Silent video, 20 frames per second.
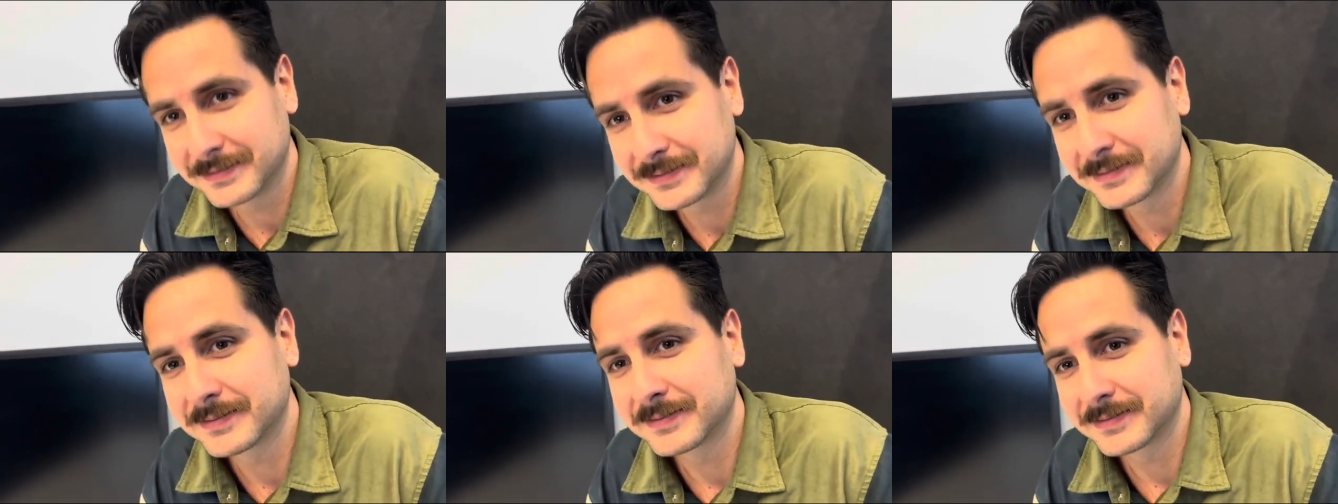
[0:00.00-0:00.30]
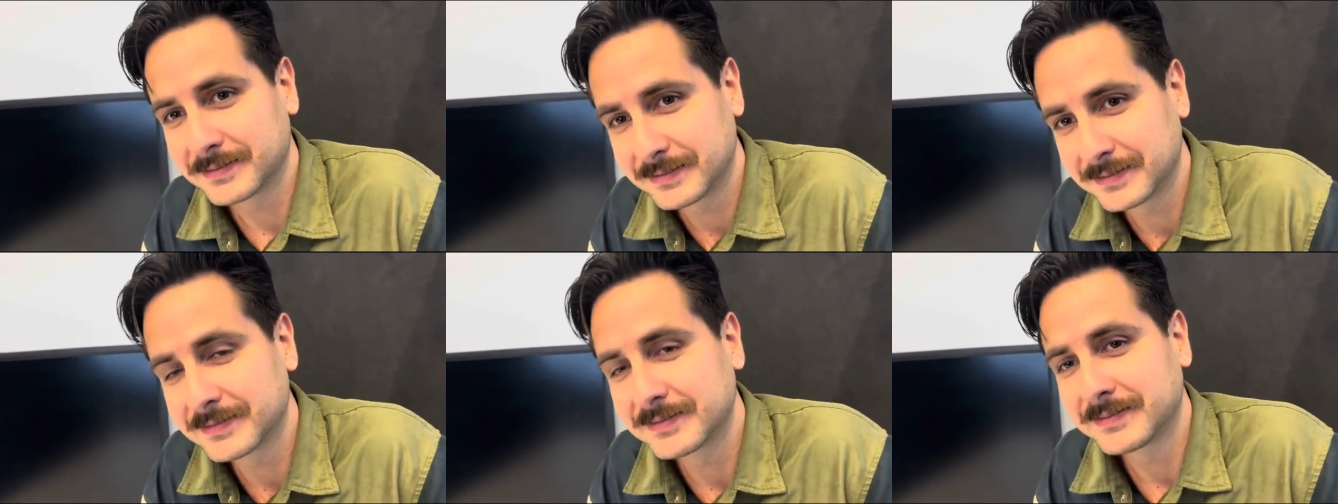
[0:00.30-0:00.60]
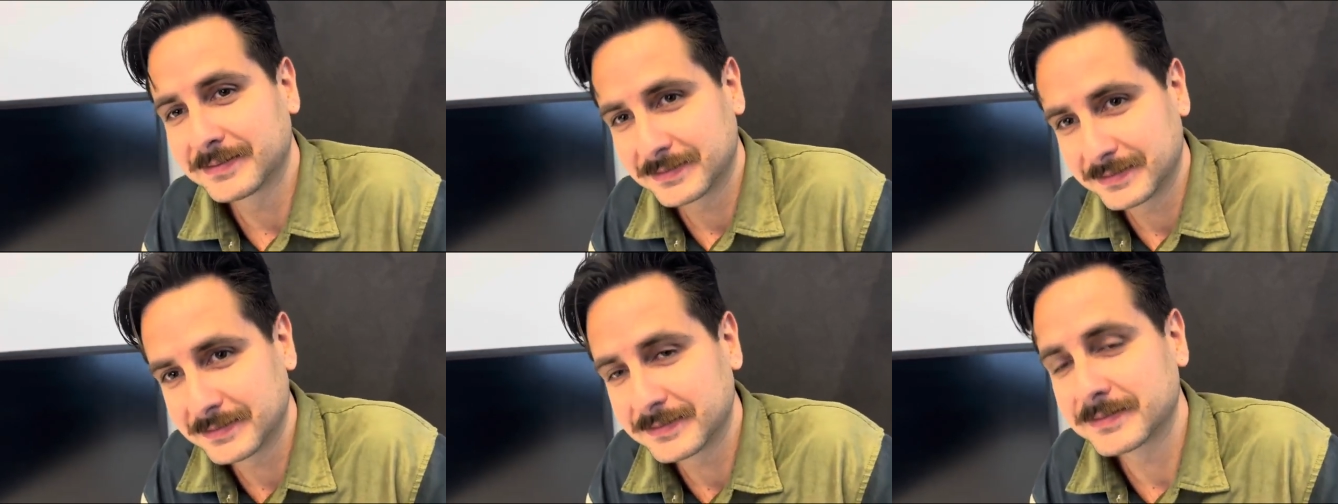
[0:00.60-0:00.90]
Pele
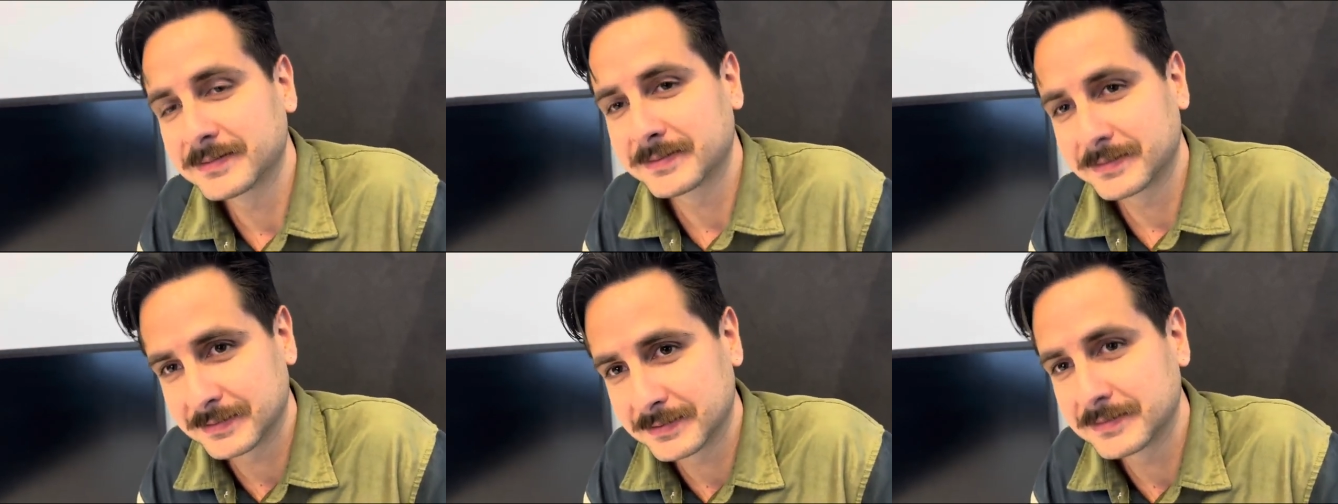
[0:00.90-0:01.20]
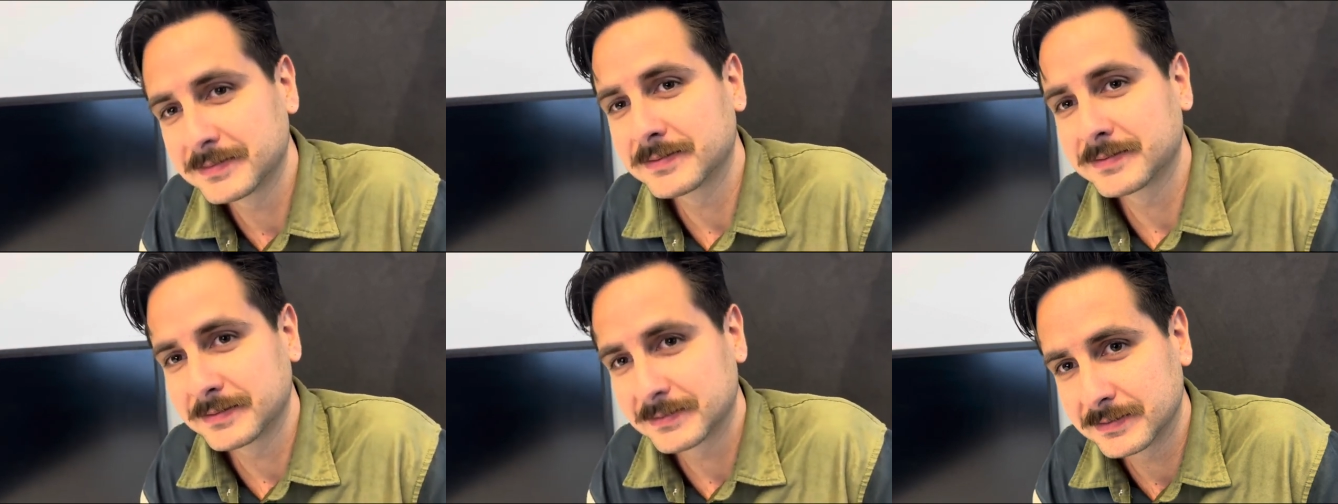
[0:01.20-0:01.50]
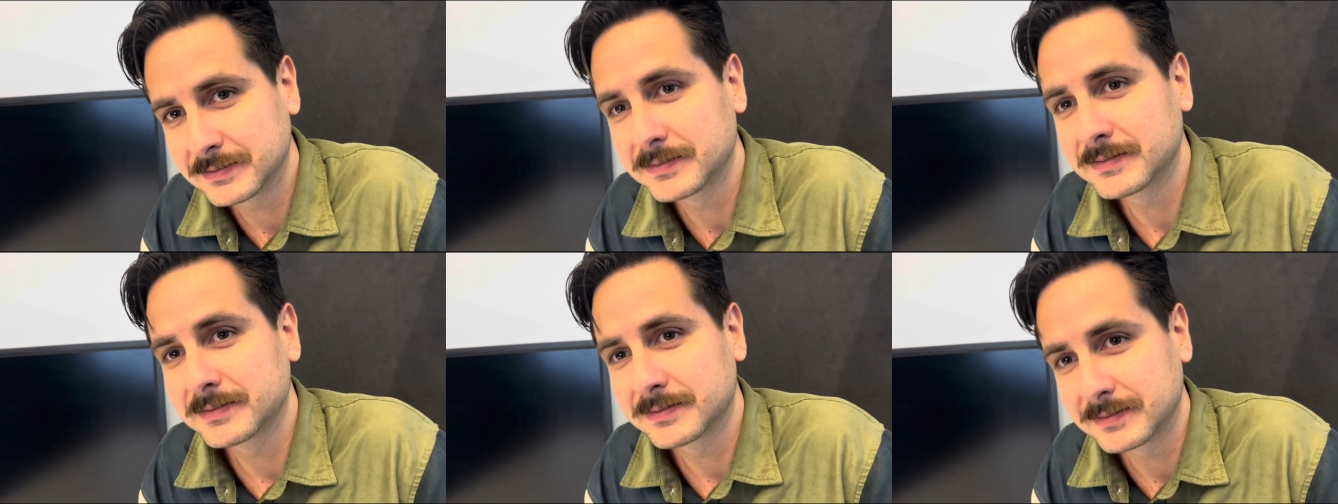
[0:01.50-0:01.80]
and all the rest of them,
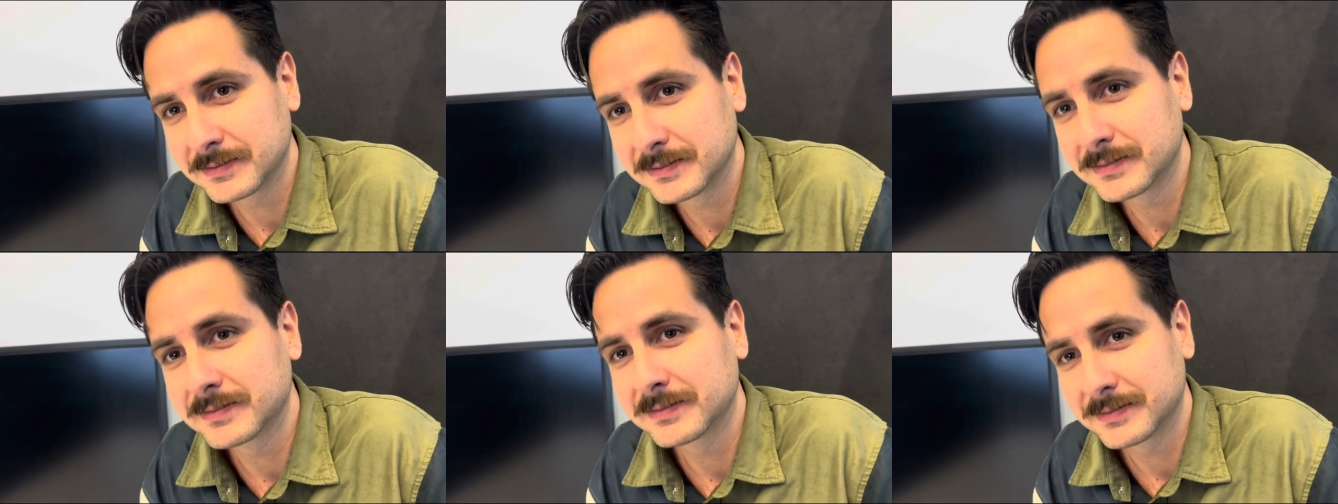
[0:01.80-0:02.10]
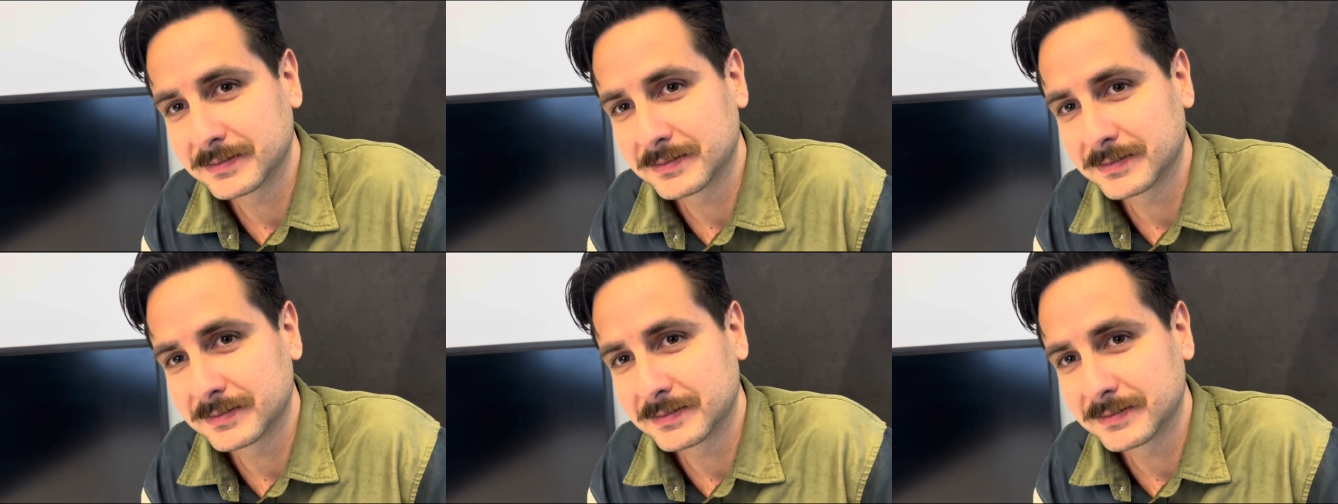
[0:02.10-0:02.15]
Rivellino,